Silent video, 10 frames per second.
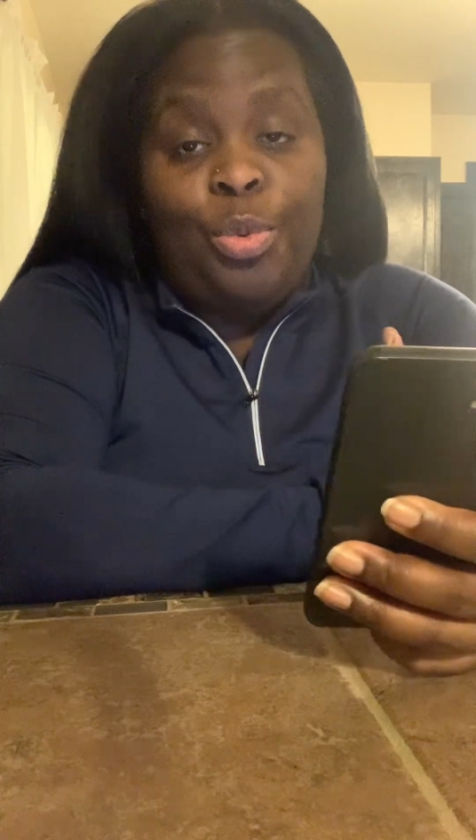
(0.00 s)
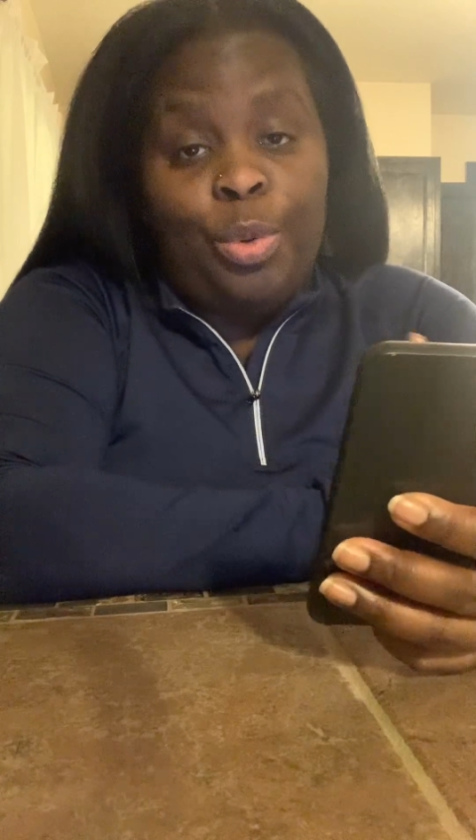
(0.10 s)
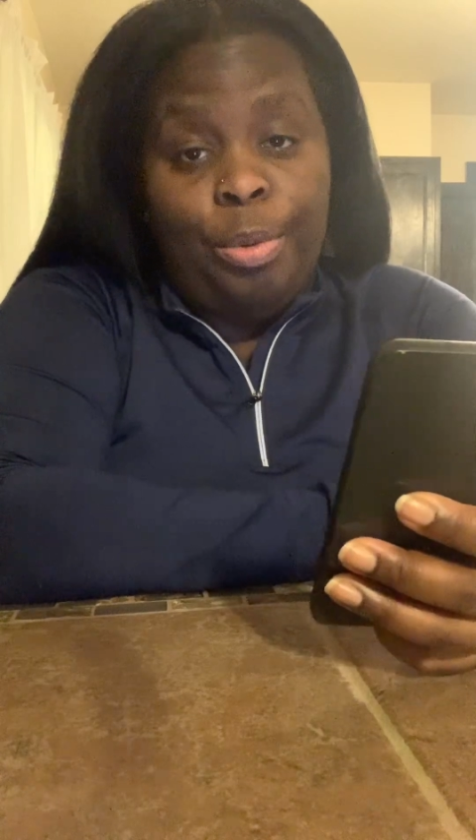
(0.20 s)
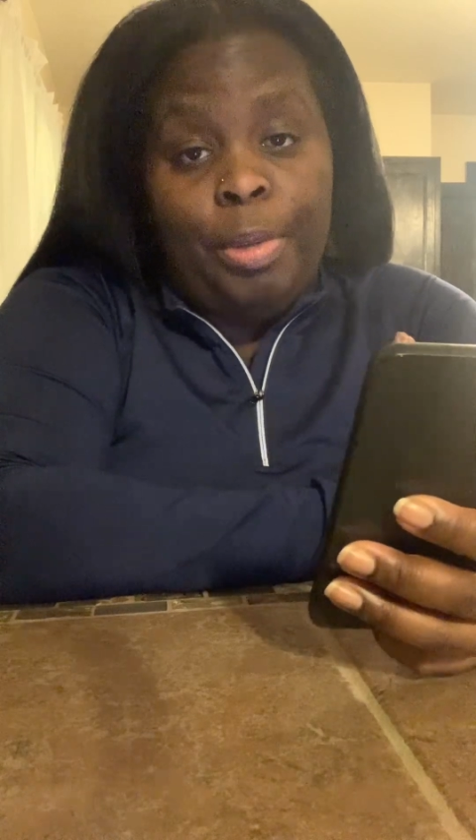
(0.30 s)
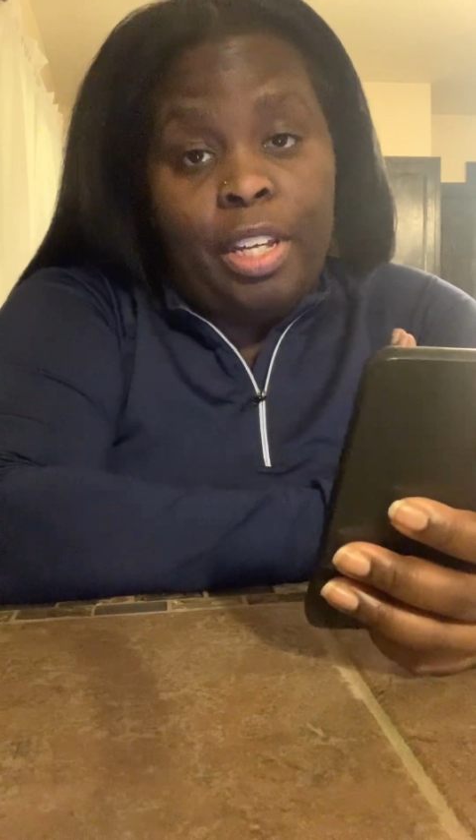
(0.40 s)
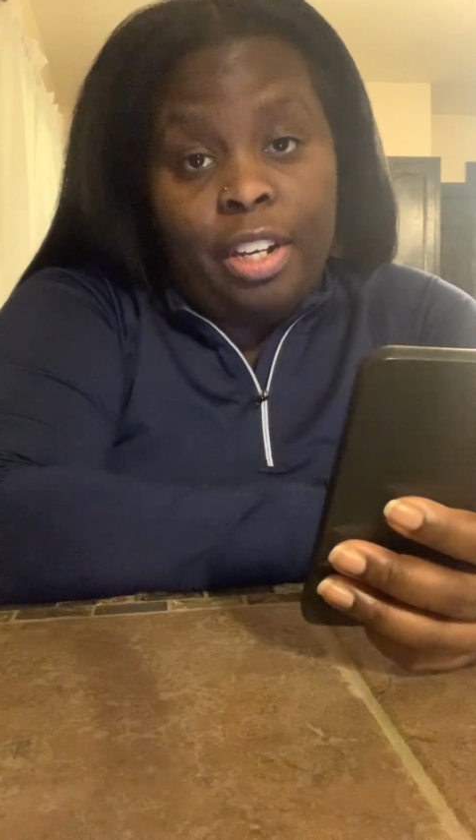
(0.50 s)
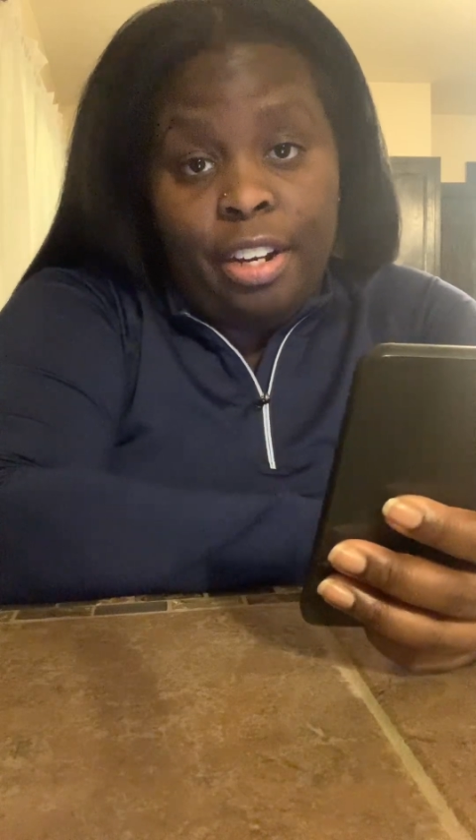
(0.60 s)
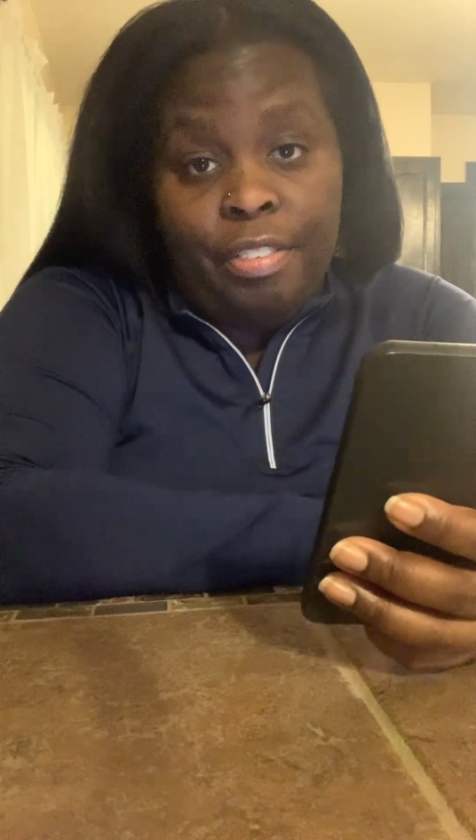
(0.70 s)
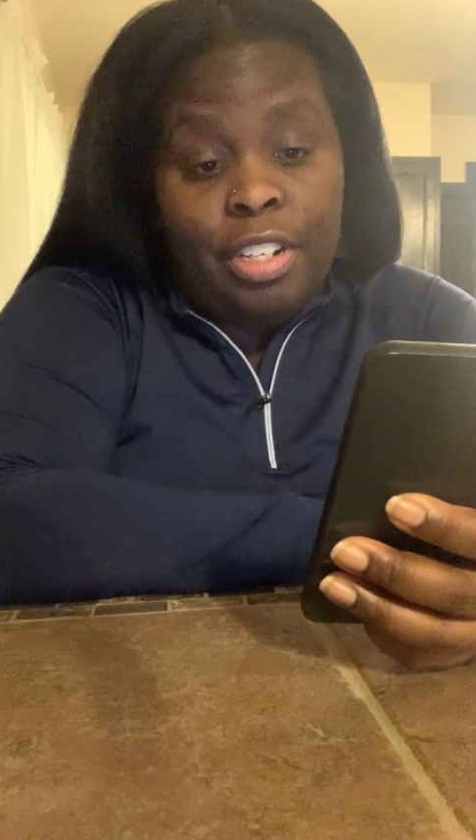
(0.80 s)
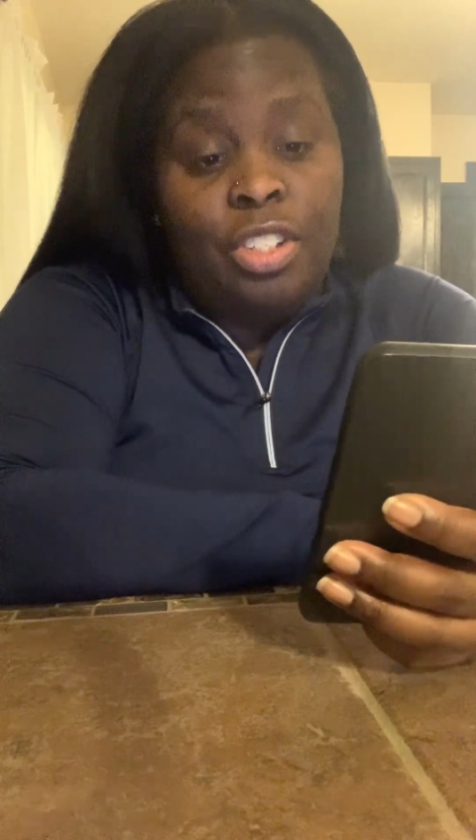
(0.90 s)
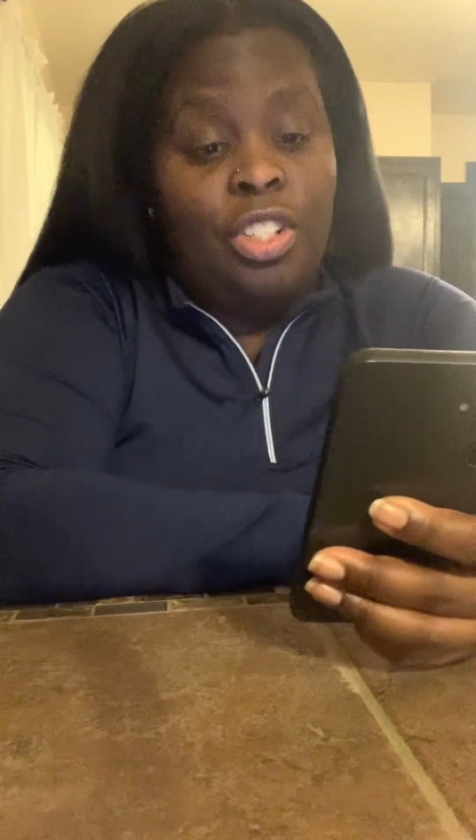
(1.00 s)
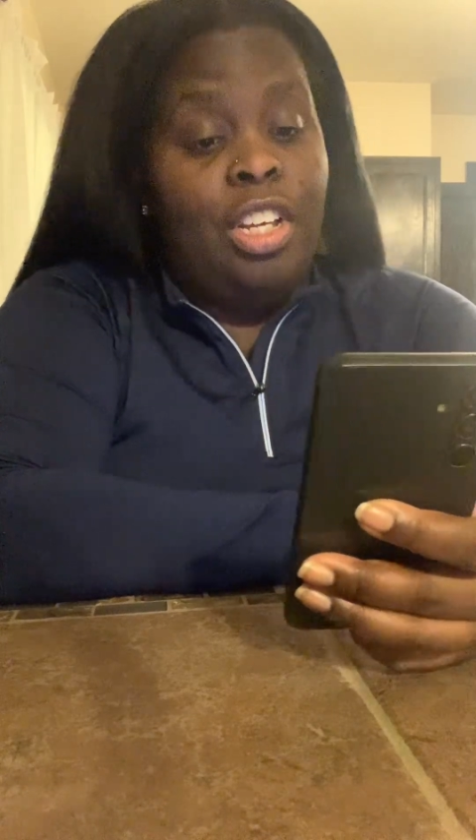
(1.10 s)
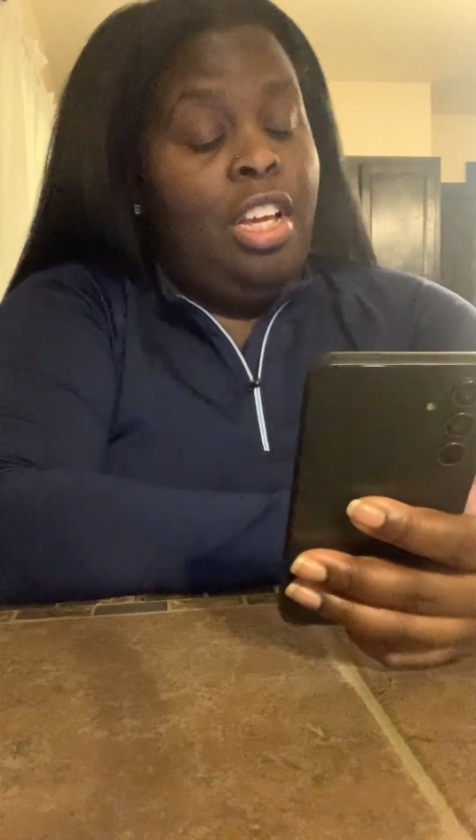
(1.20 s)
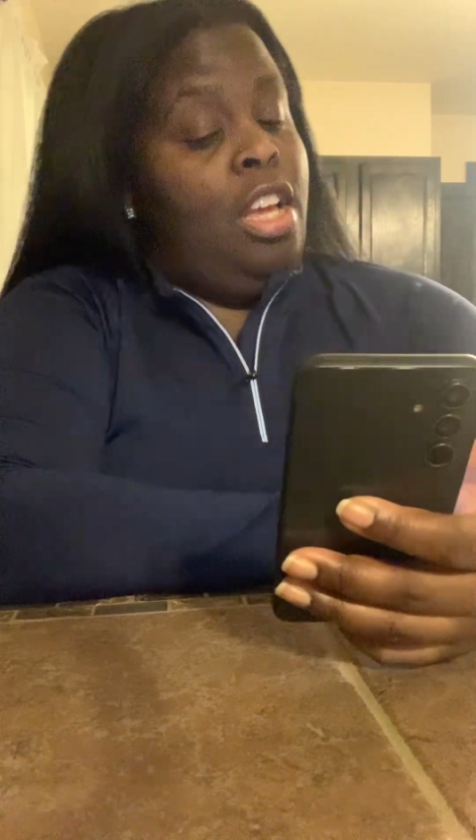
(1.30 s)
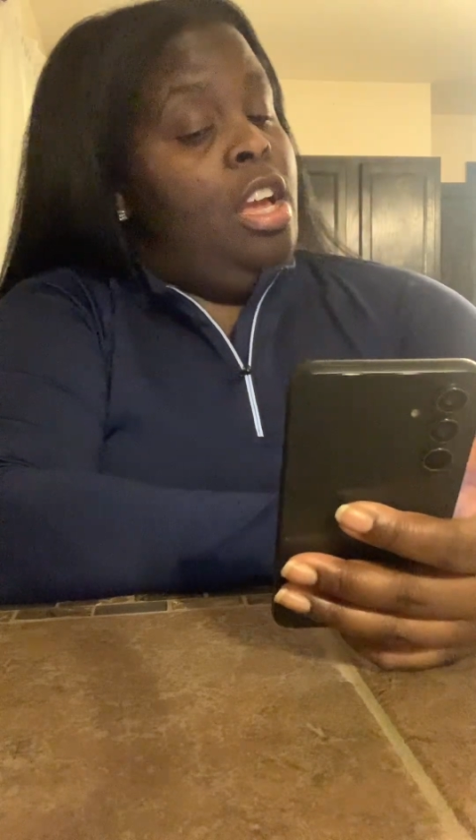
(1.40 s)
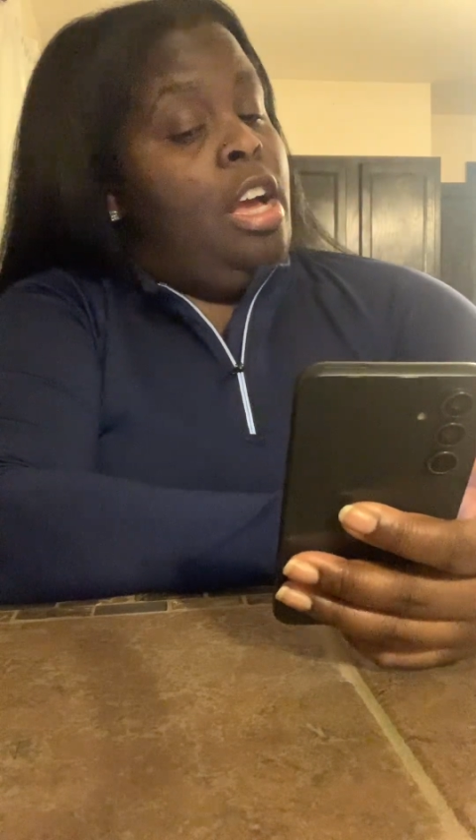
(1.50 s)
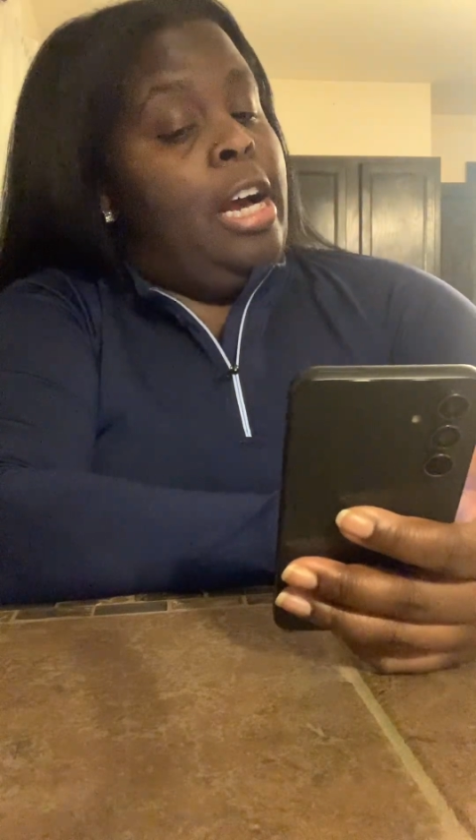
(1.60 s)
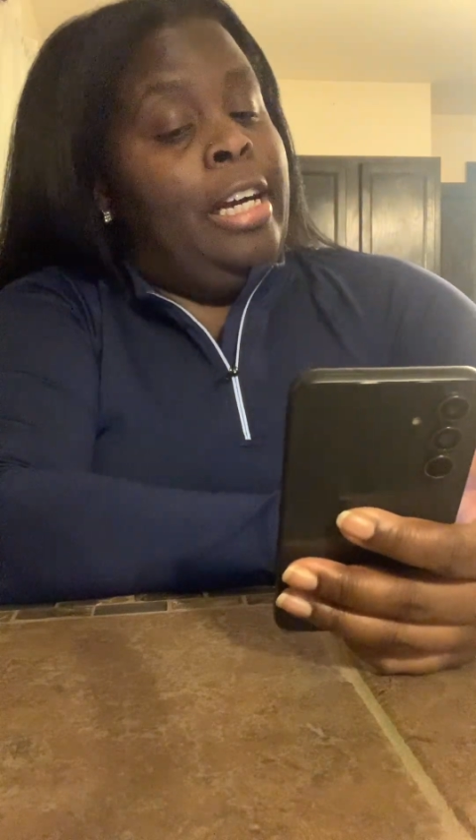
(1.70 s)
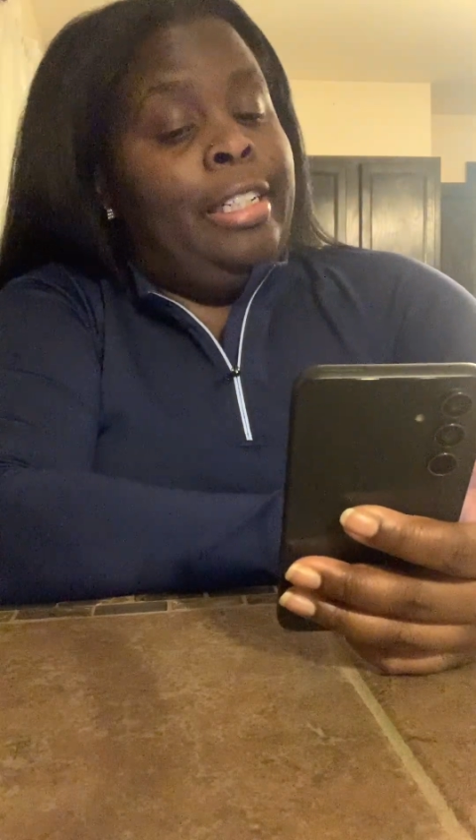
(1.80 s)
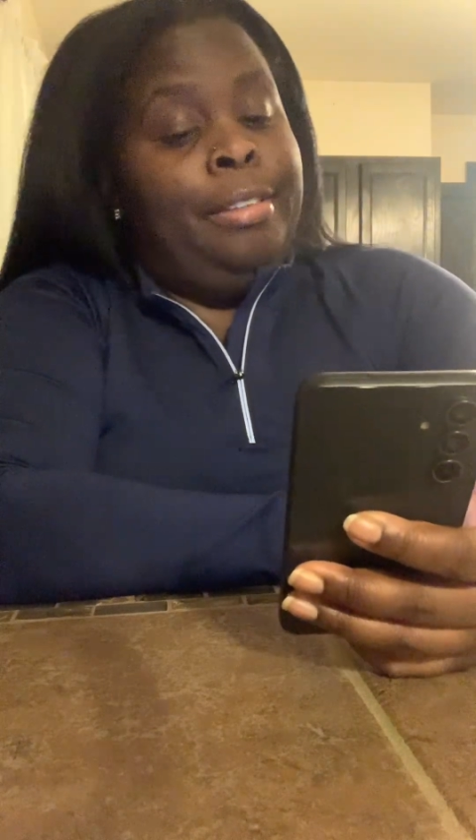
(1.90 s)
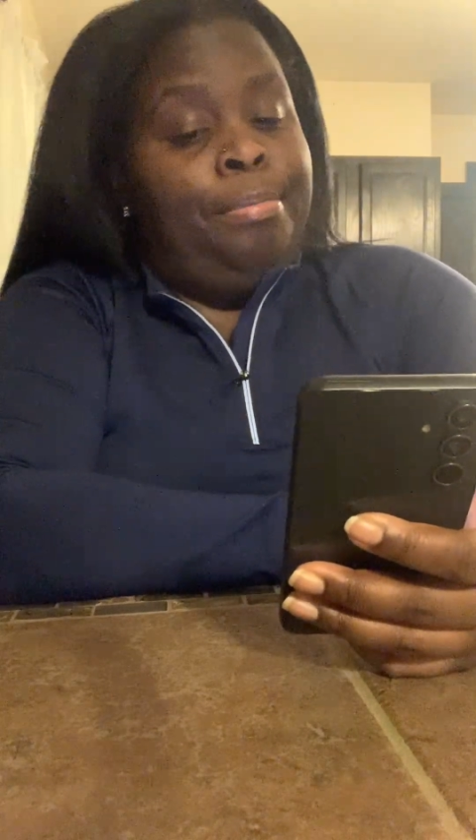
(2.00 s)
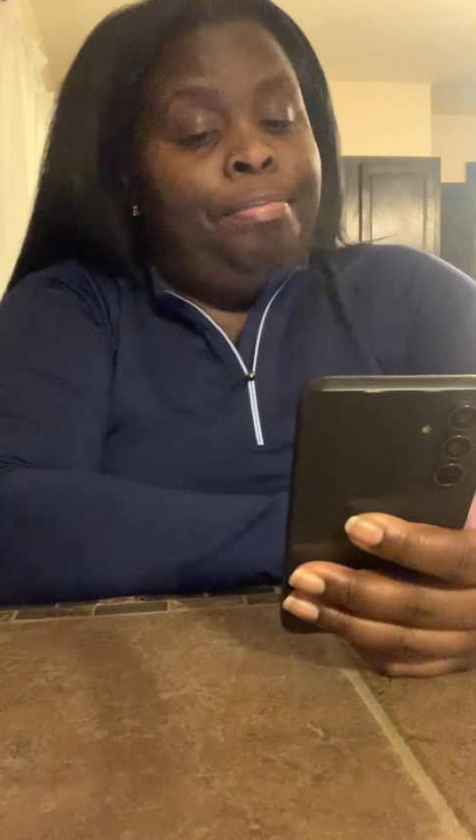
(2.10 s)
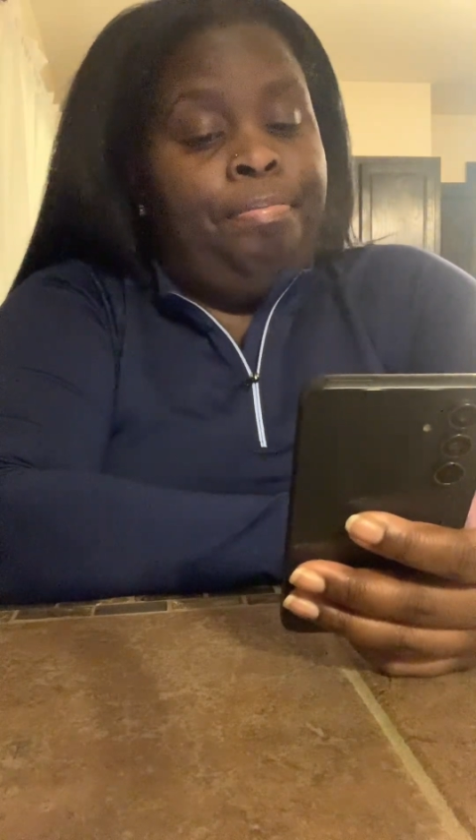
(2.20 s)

will be encouraged um,